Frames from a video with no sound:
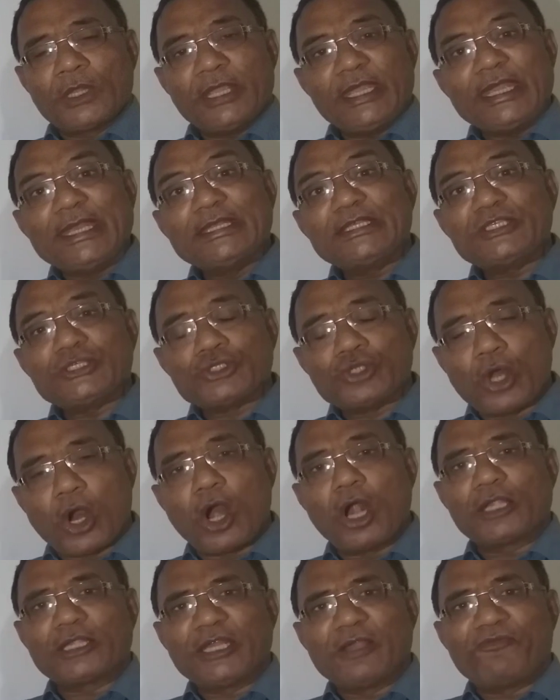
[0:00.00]
is
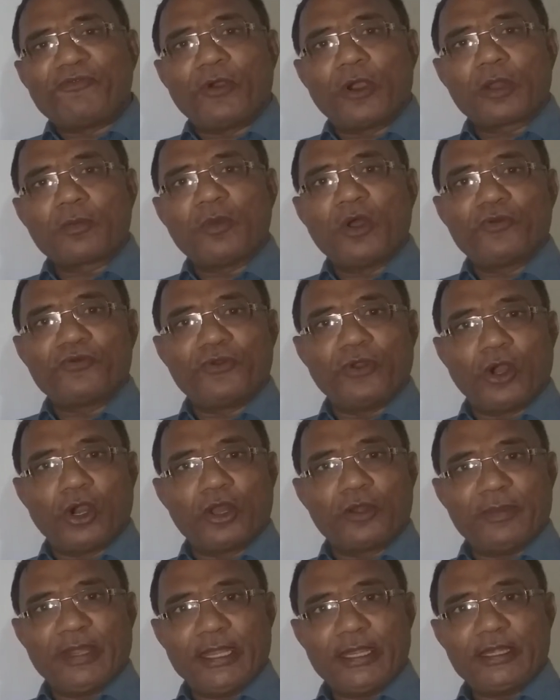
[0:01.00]
not a form of
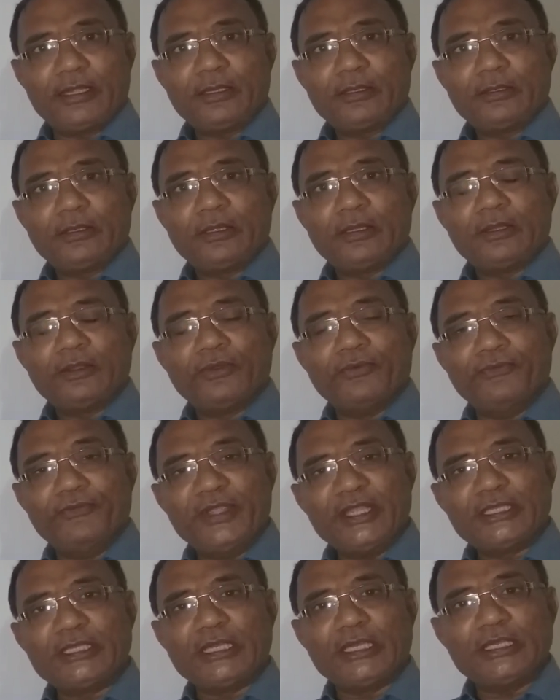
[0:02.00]
government
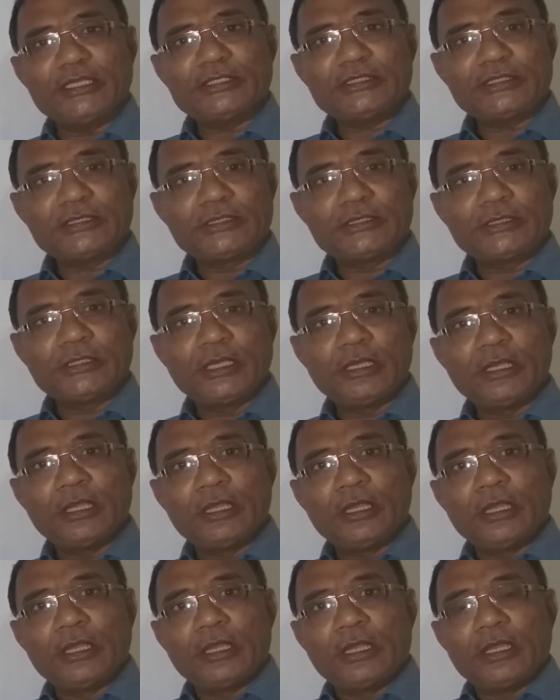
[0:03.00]
which is
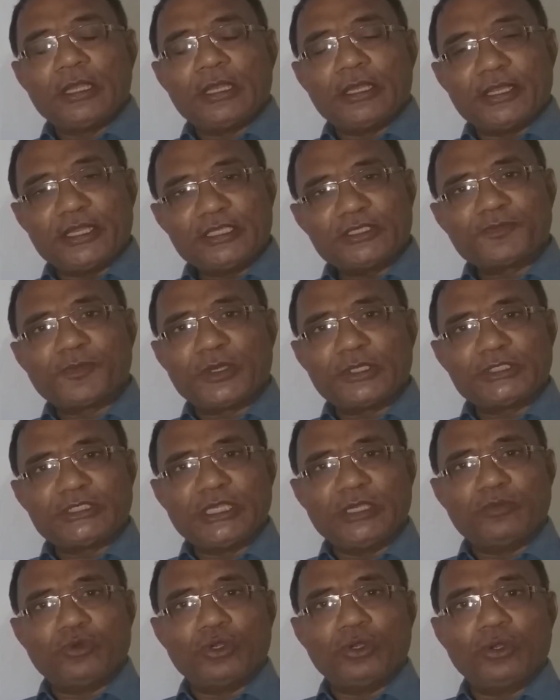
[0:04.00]

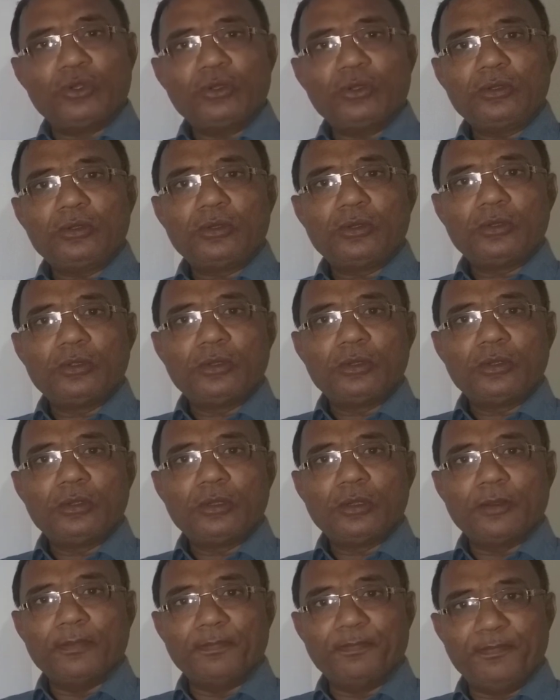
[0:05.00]
responsible
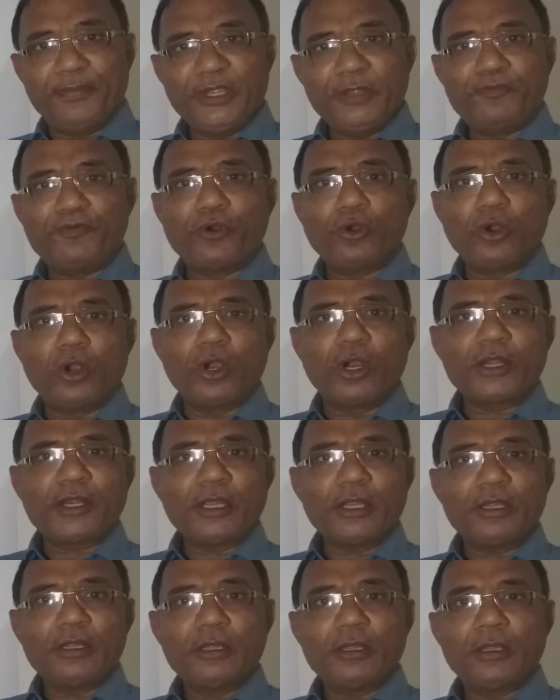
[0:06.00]

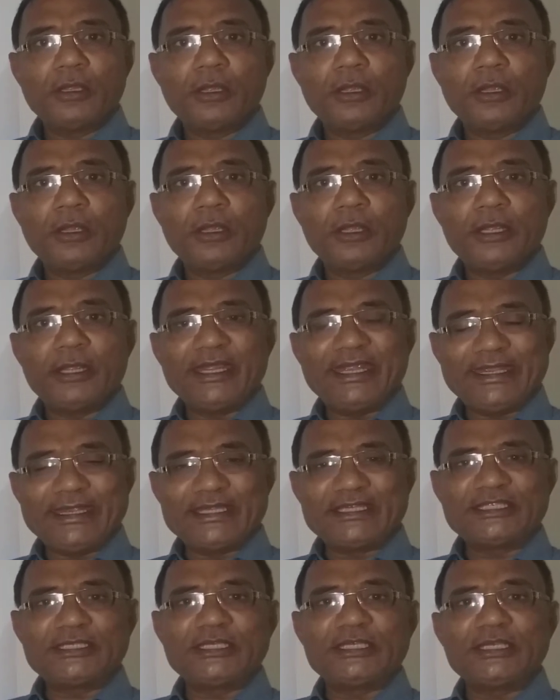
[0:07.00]
before
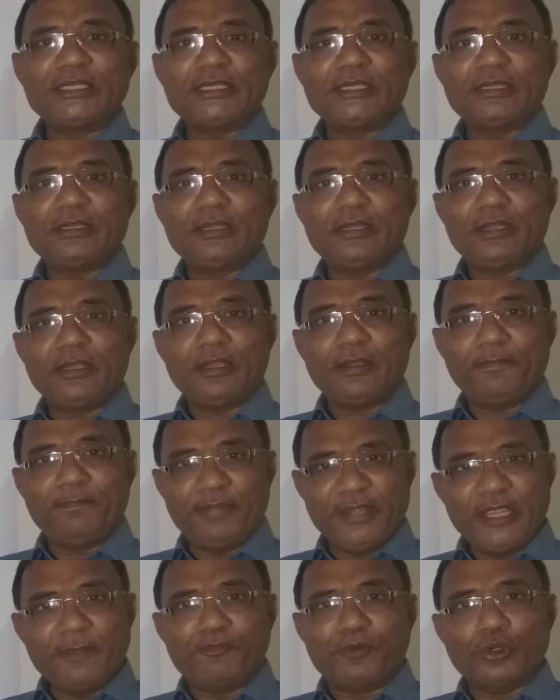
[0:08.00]
its
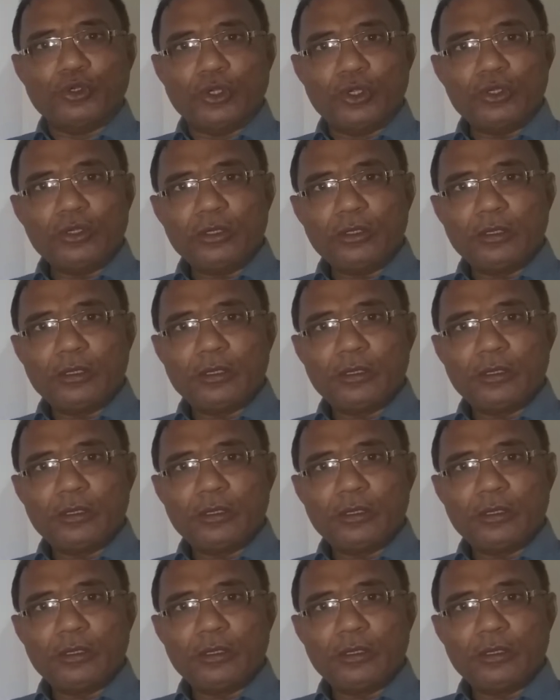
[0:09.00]
people,